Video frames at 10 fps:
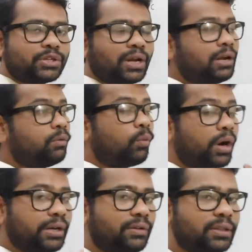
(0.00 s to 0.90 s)
Children, now
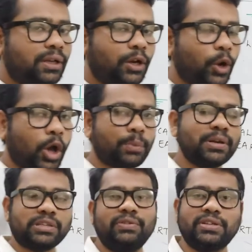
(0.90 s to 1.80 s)
whatever the
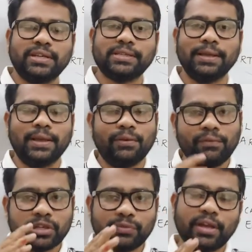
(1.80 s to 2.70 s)
normal switches
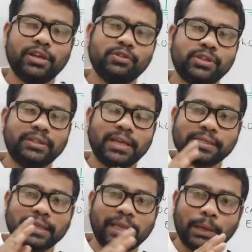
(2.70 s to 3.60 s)
which we are using, they are
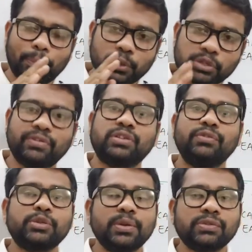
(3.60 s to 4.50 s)
single pole switch,
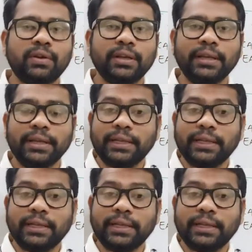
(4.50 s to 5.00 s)
which means what?